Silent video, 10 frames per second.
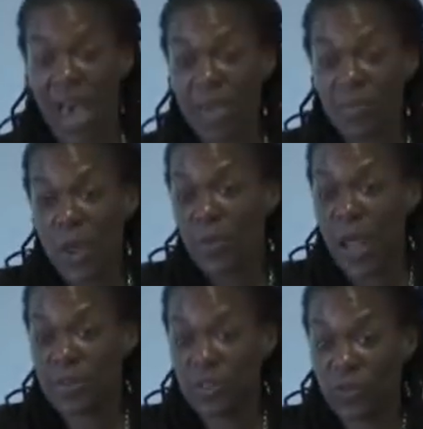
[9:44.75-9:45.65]
and, and
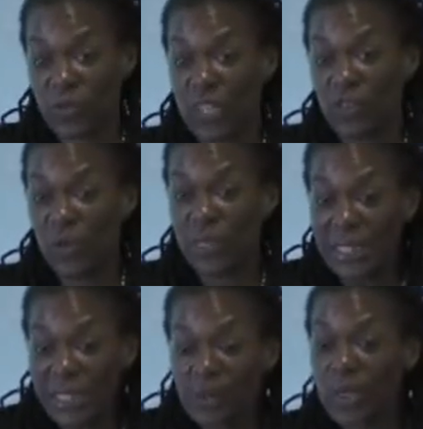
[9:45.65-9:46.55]
perhaps sort of give you a
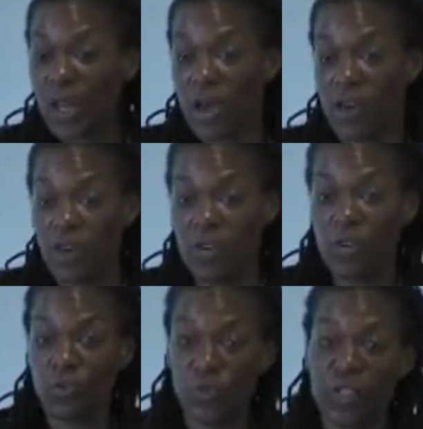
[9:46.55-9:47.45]
little bit of uh, a
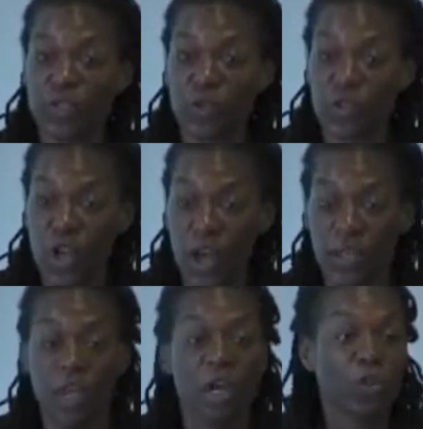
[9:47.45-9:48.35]
new research
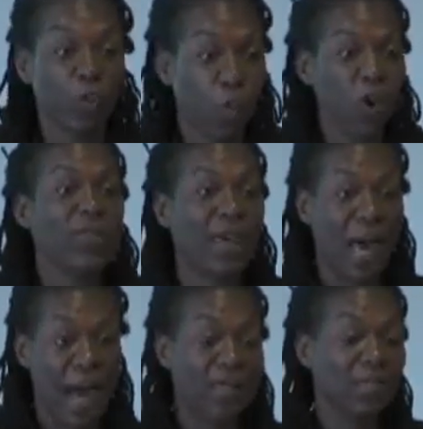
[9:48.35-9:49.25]
on sort of what are the
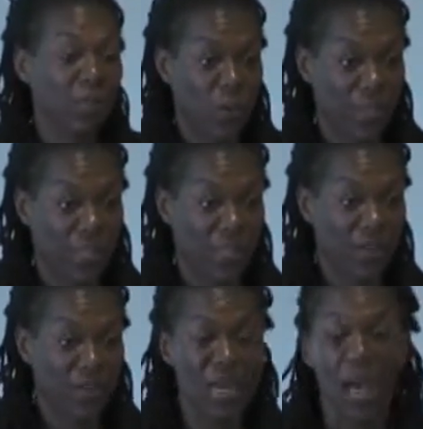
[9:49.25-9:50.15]
consequences
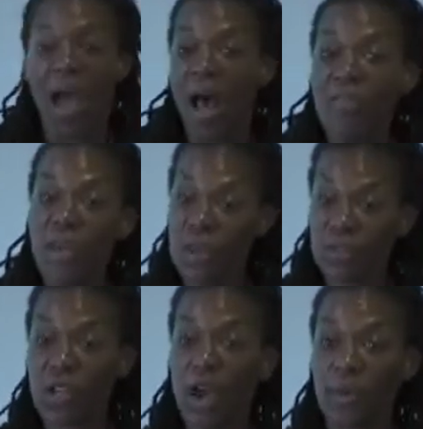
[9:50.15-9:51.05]
of it, and then I'll
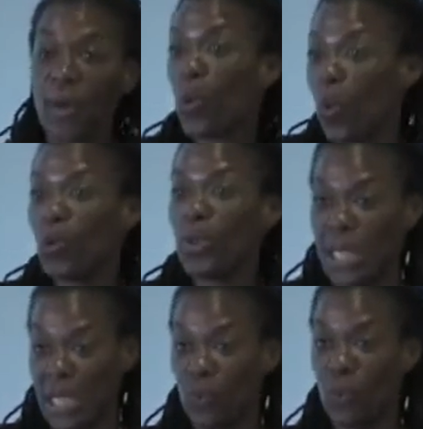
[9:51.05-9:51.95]
talk about what we
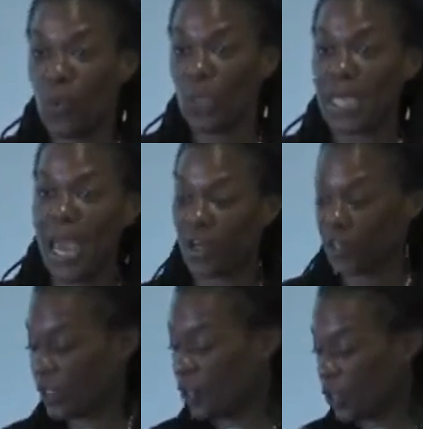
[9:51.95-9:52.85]
can what we can
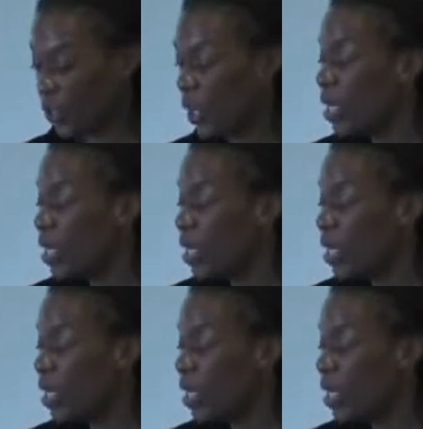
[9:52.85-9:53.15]
actually do.